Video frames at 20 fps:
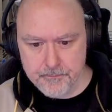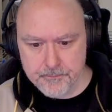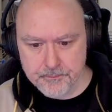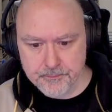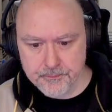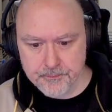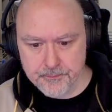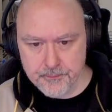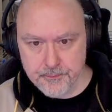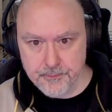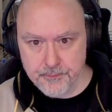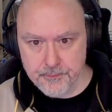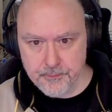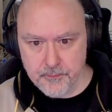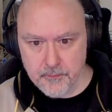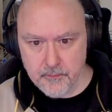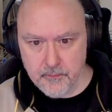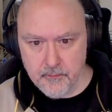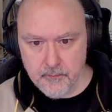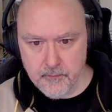
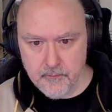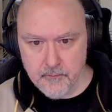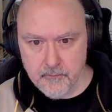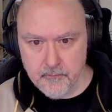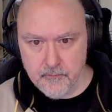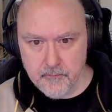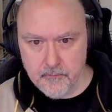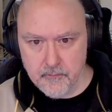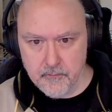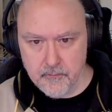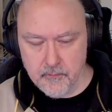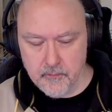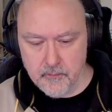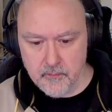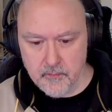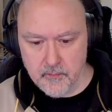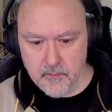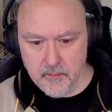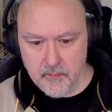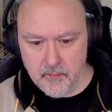
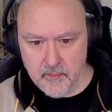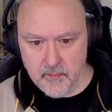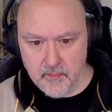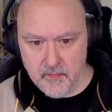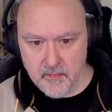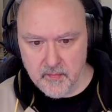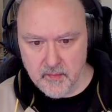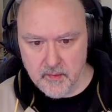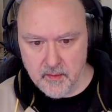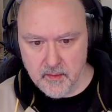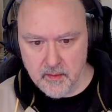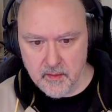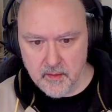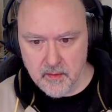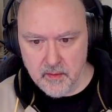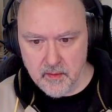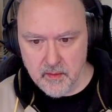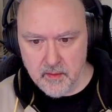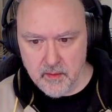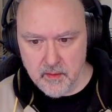
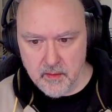No one is speaking in this clip.